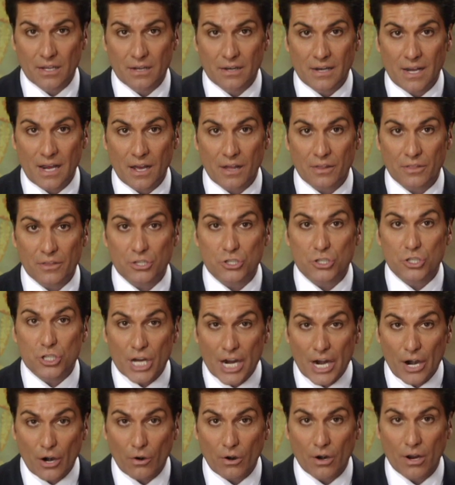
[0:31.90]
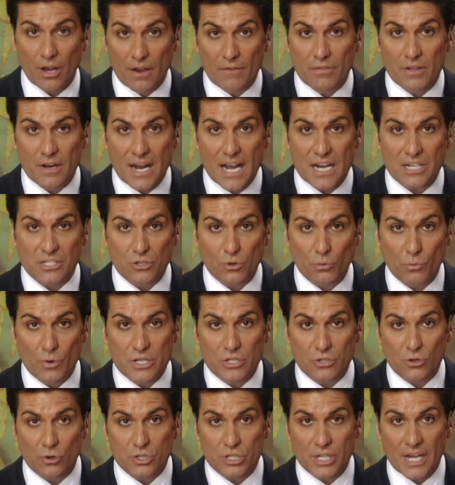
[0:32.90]
Now, the chair of the National
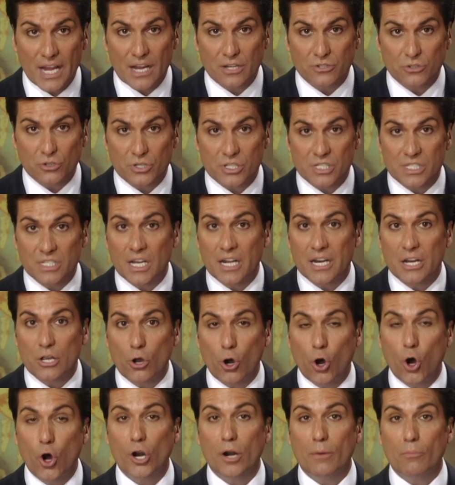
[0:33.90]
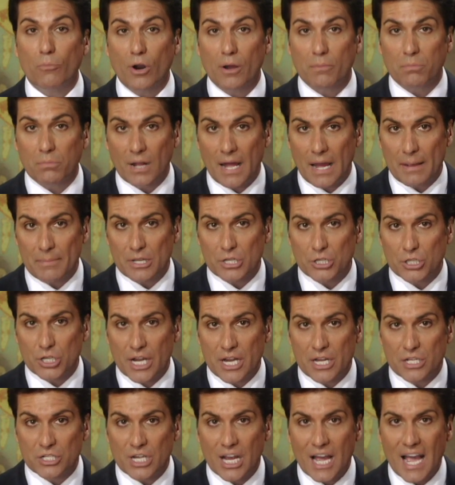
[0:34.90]
Research Council's study on abrupt climate
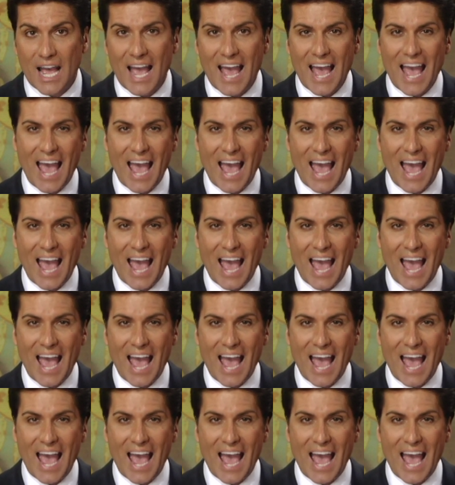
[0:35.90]
change,